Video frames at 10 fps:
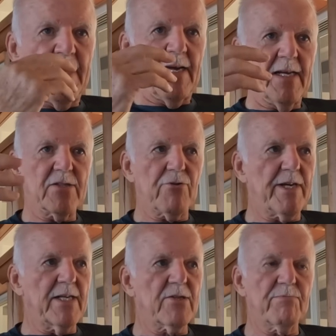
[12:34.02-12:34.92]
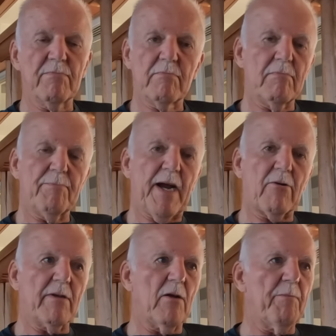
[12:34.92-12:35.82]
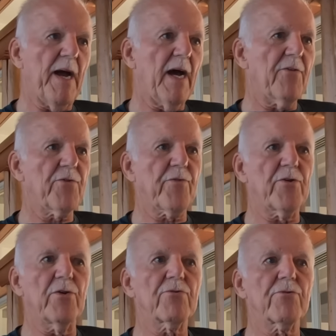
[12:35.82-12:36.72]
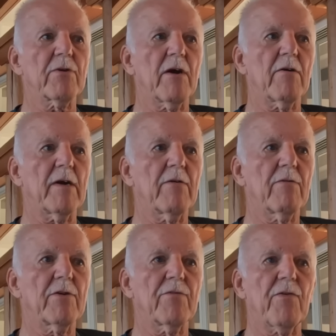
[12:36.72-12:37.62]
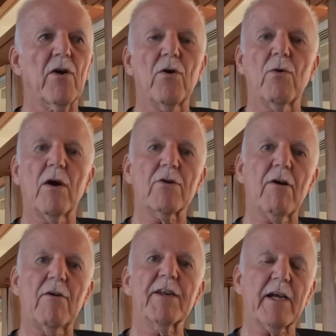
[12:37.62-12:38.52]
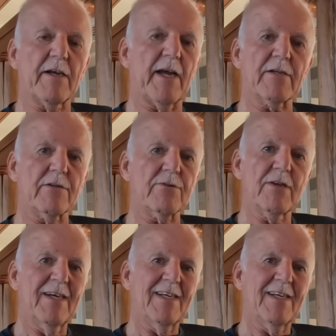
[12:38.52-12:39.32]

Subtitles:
it creates parallel paths for neutral current to flow on grounding connectors.